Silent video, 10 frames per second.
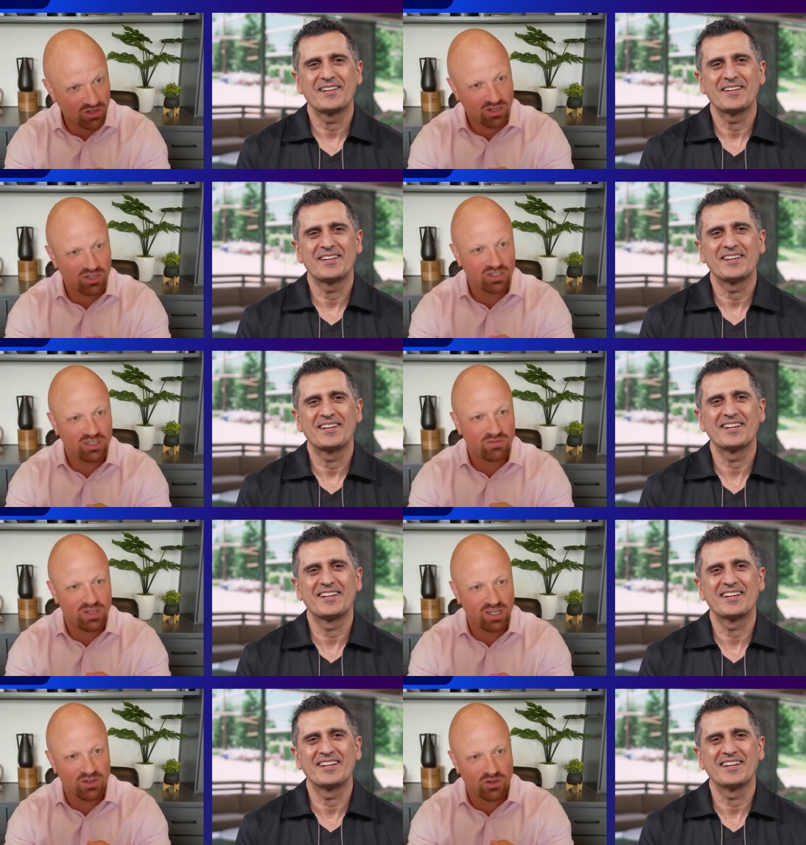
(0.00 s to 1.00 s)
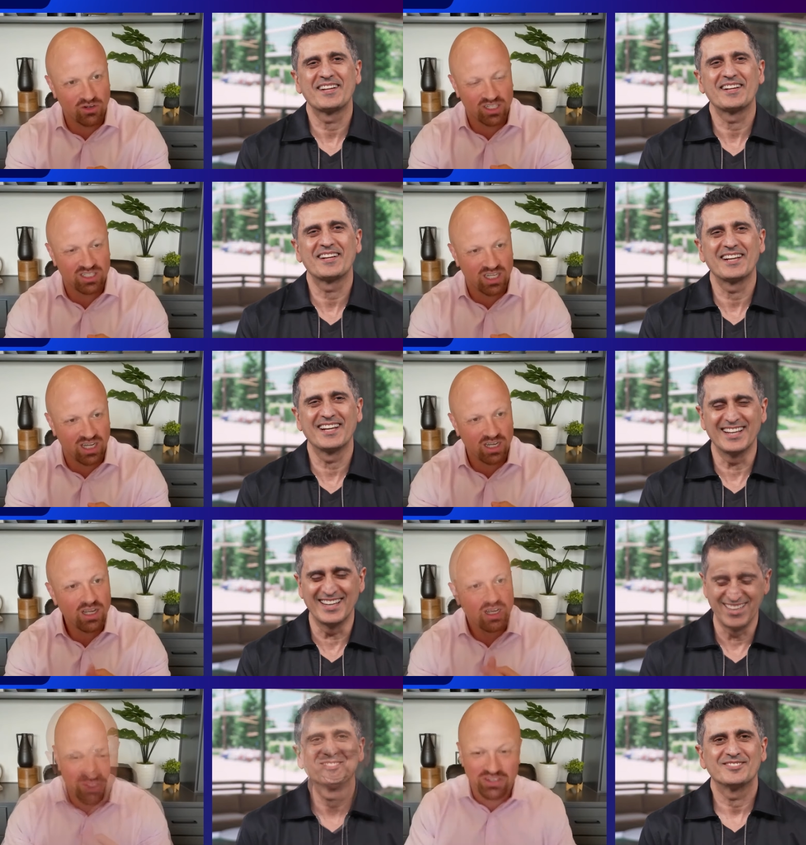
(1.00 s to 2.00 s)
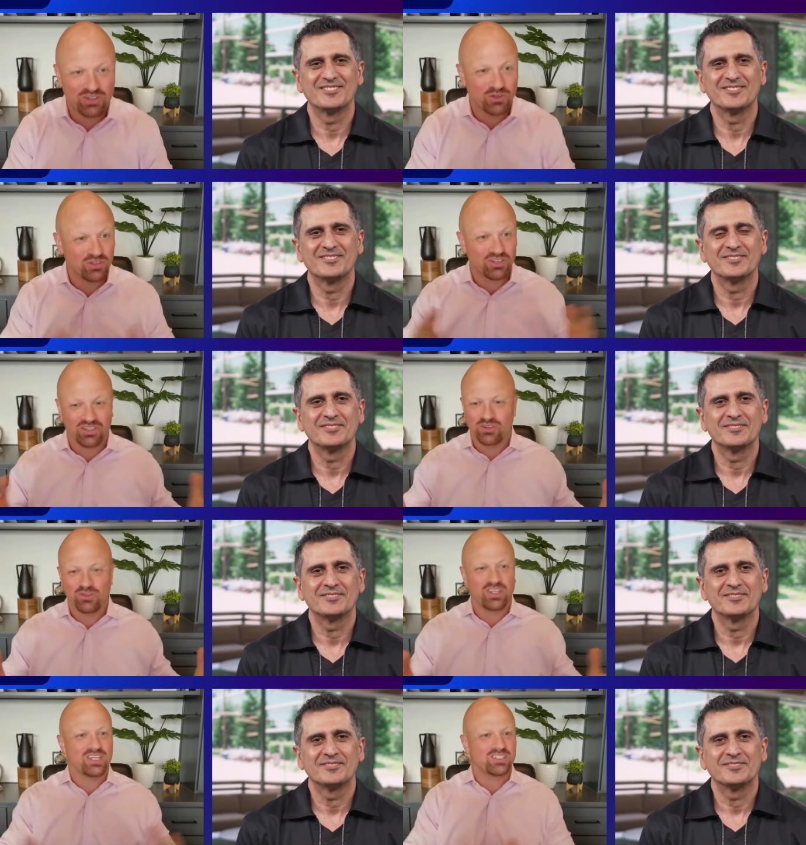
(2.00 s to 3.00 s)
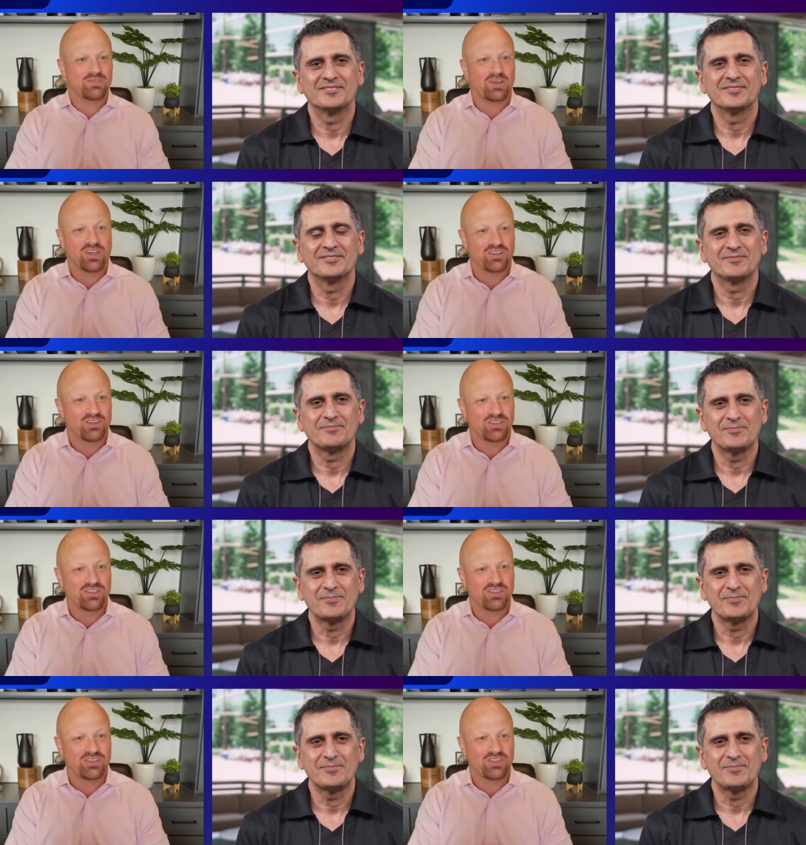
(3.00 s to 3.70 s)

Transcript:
Speaker 1: called NVIDIA Earnings Day. You know, look, you're the guest of honor